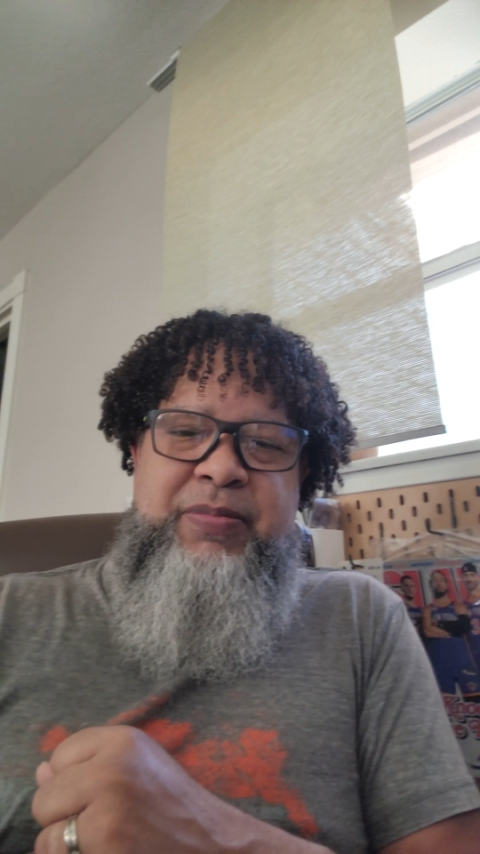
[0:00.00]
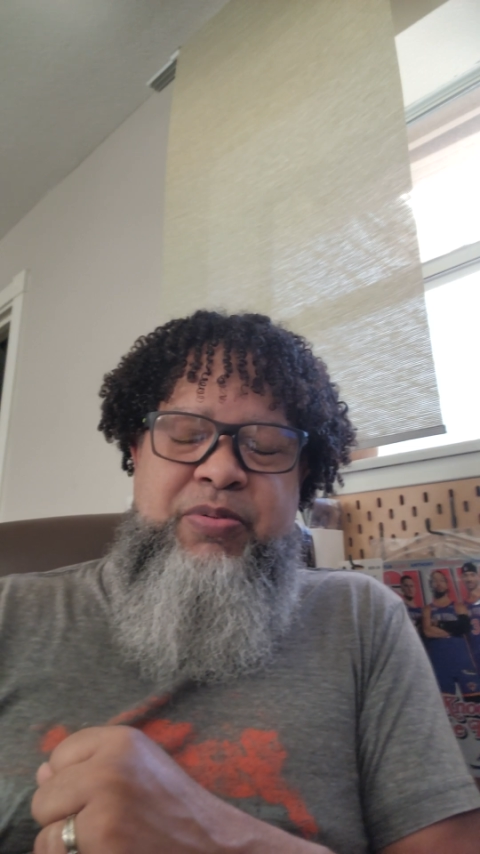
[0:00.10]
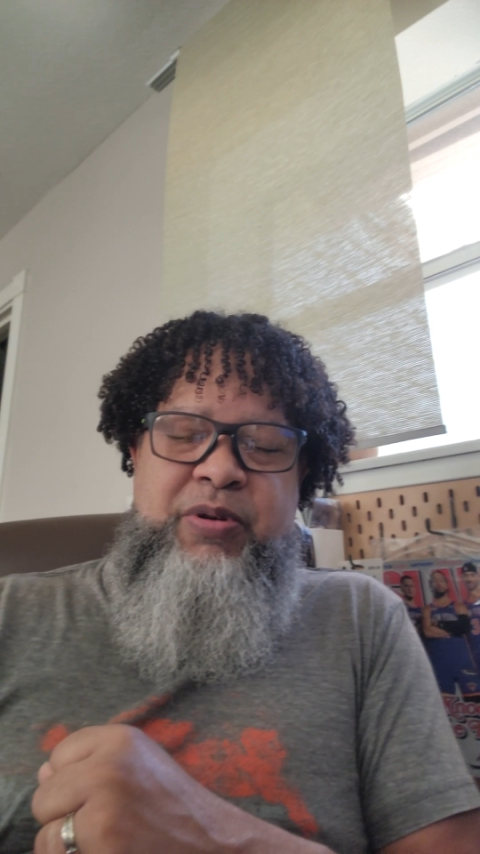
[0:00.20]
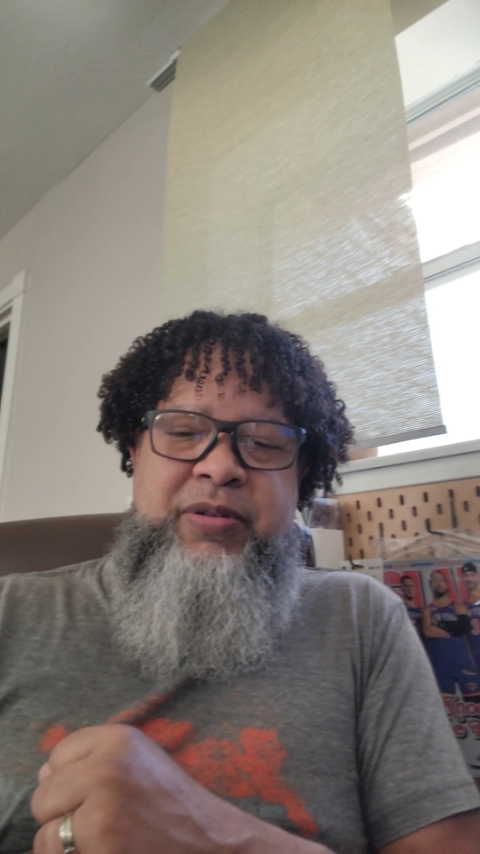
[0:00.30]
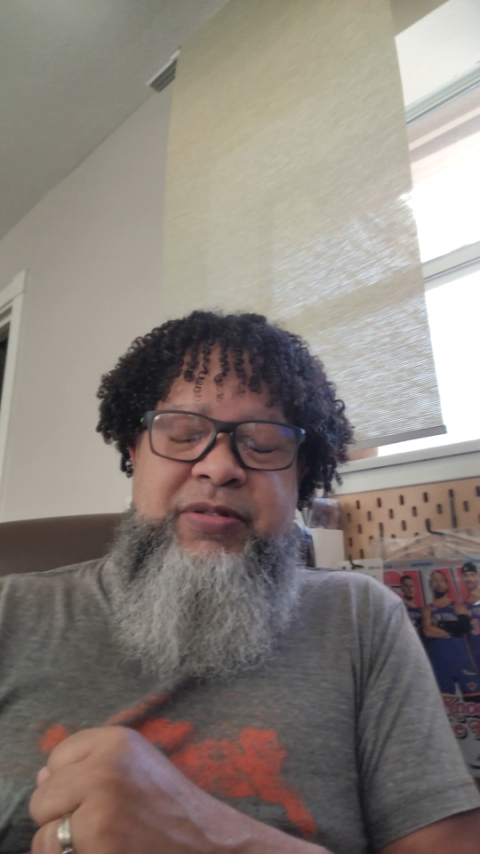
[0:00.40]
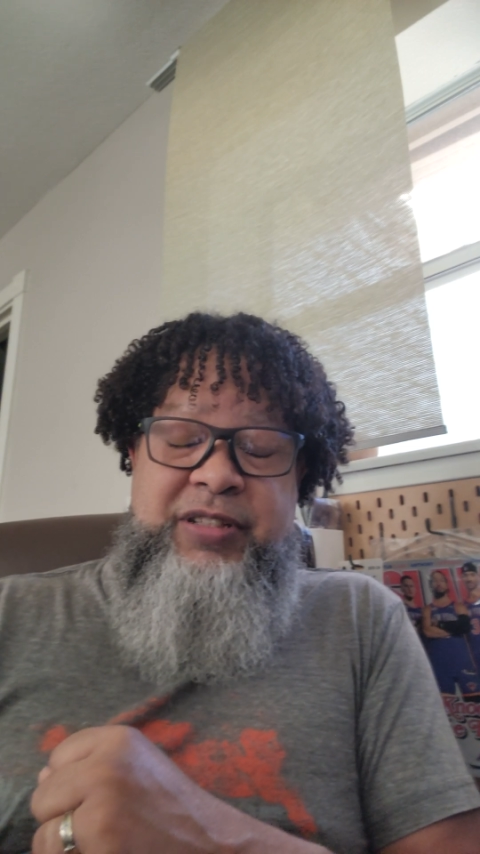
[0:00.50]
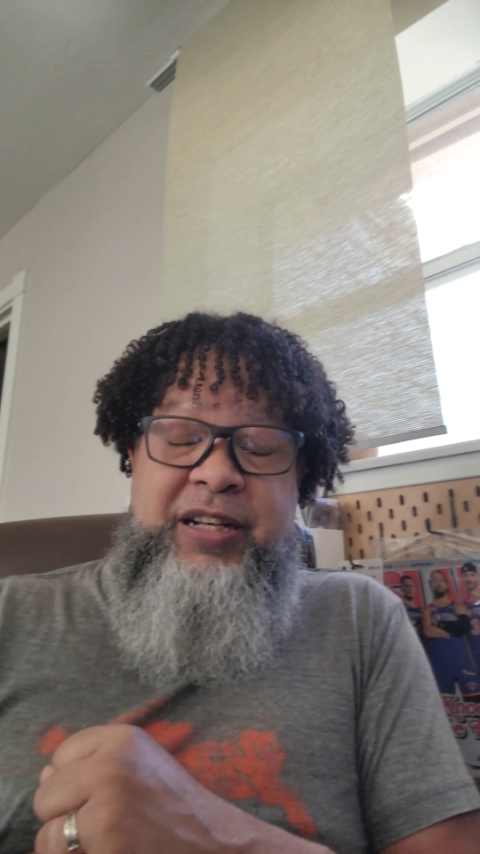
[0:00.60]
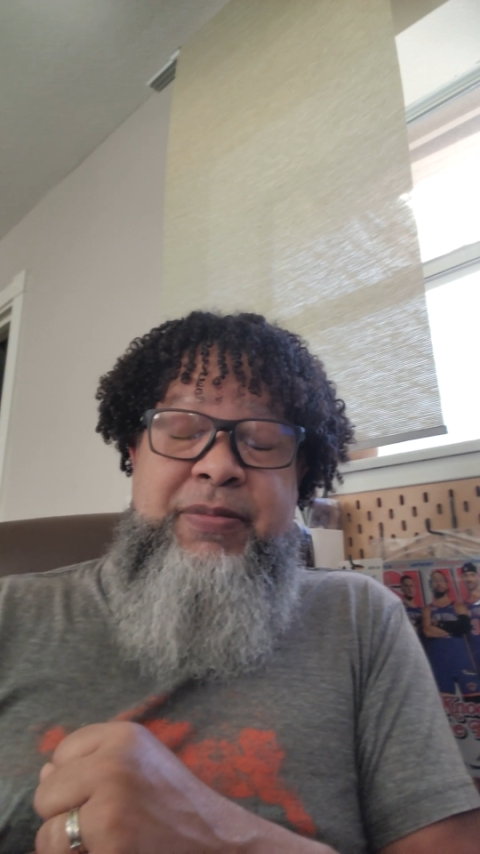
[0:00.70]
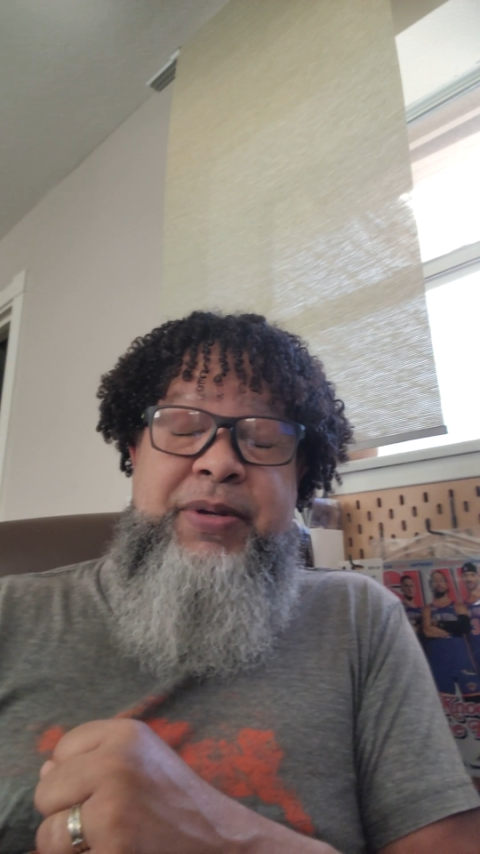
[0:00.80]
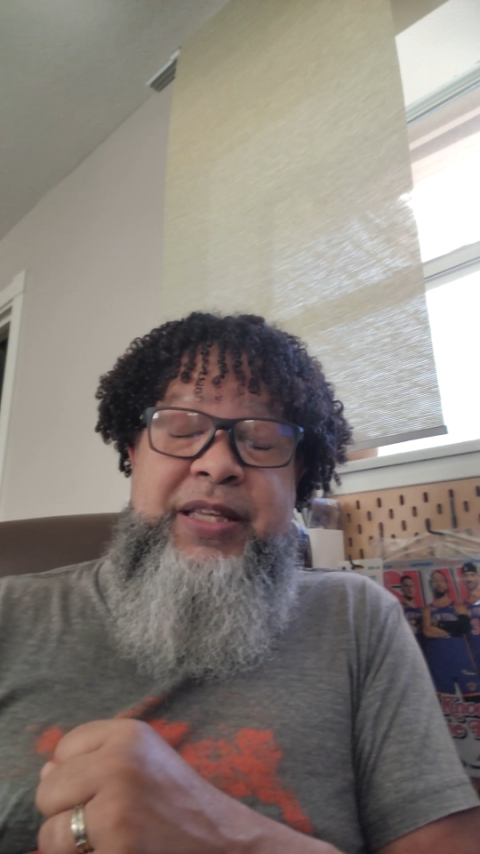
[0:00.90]

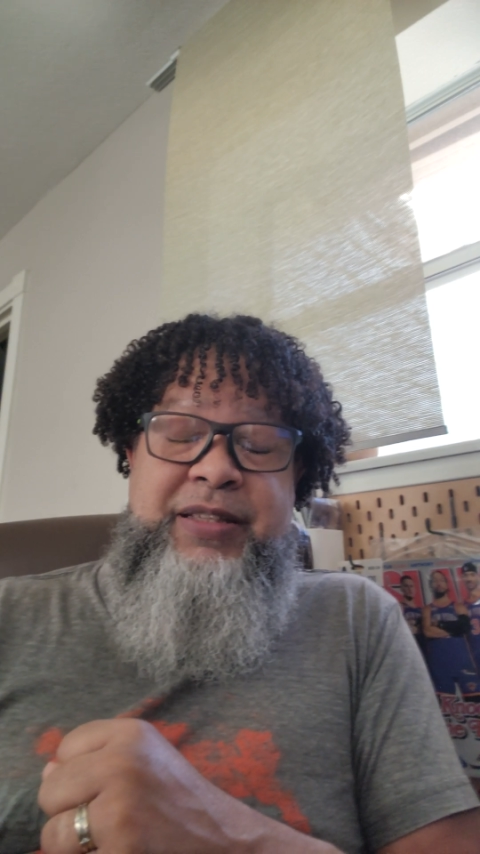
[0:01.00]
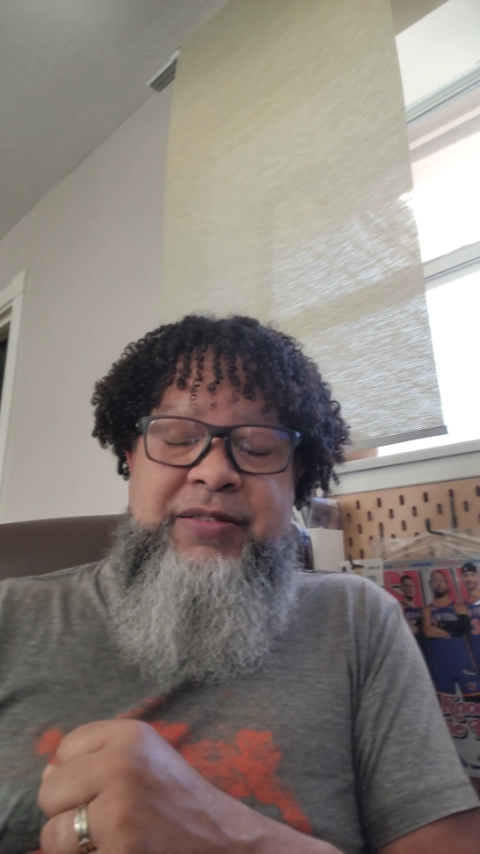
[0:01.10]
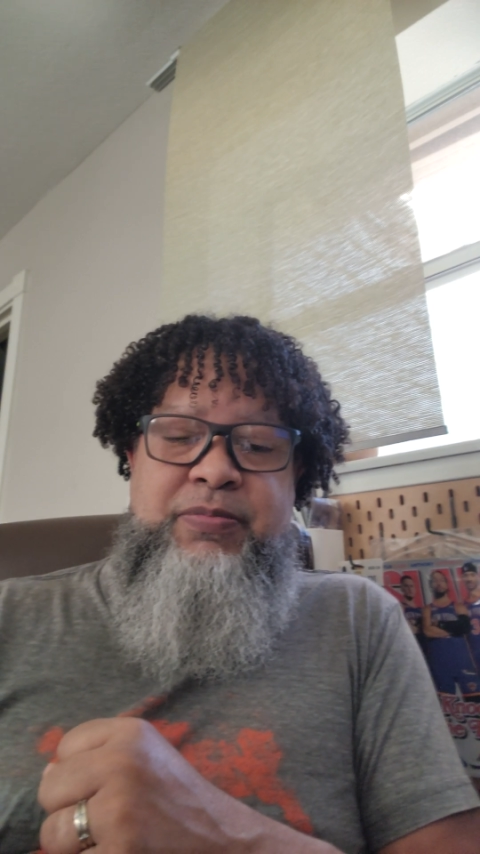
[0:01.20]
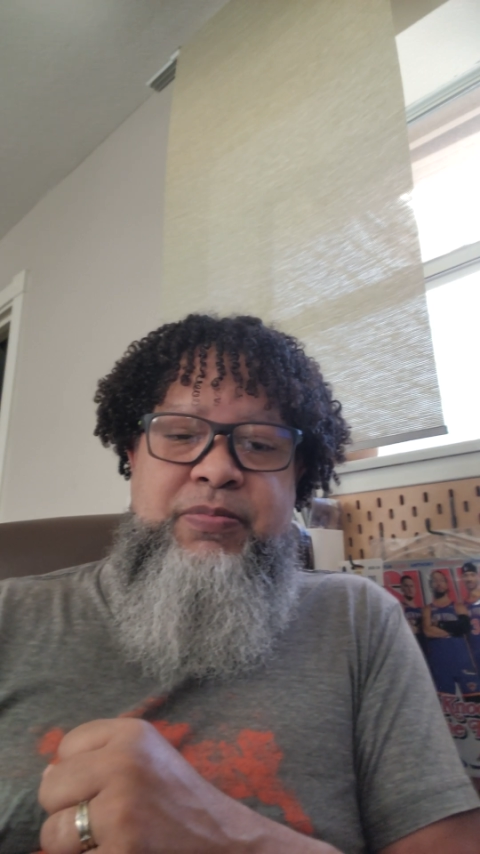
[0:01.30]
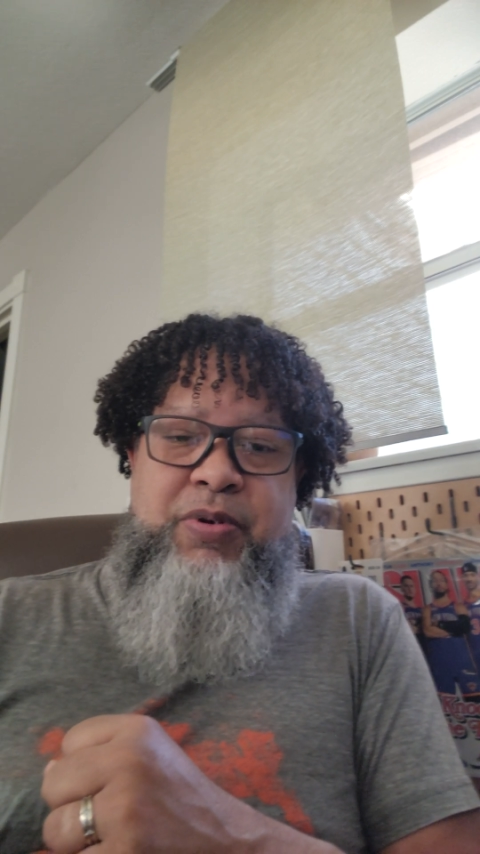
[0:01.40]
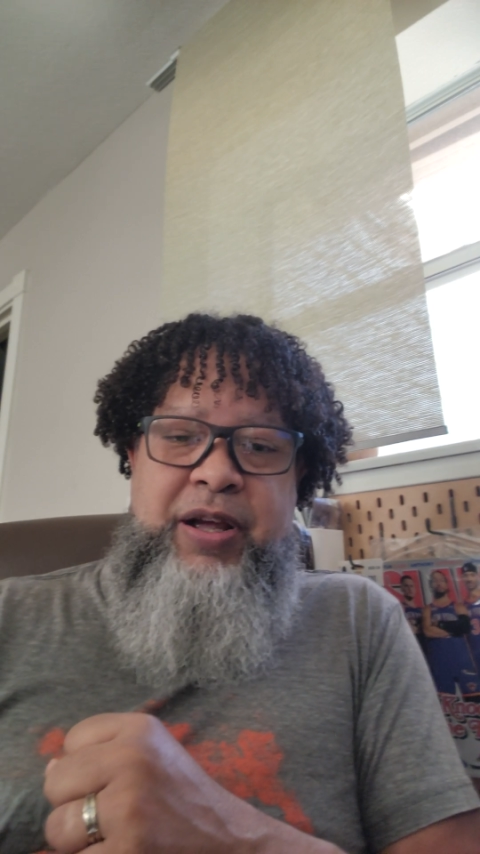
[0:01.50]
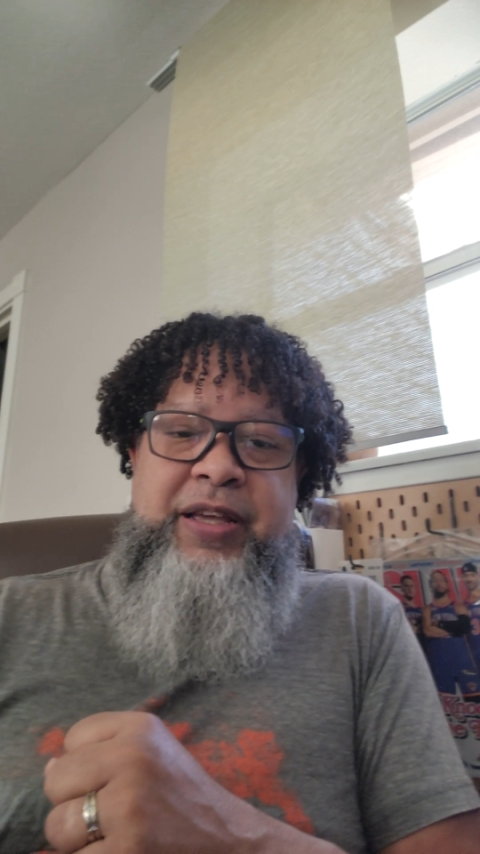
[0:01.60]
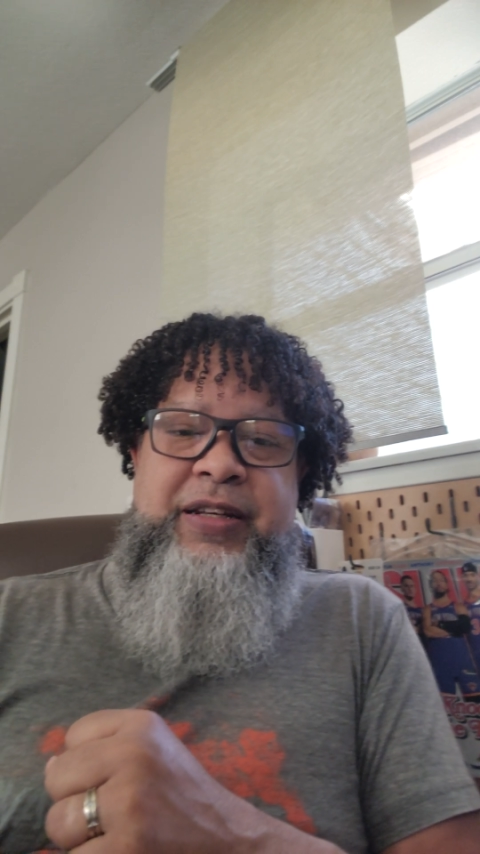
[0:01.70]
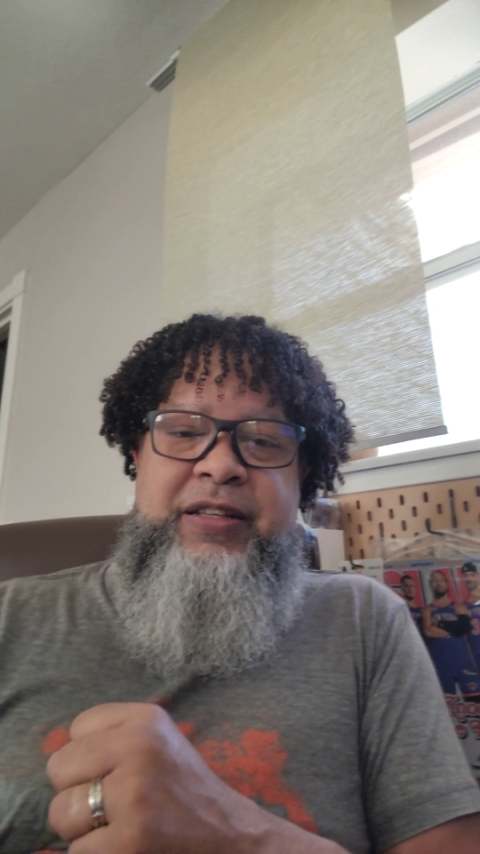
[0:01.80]
Bean Bryant,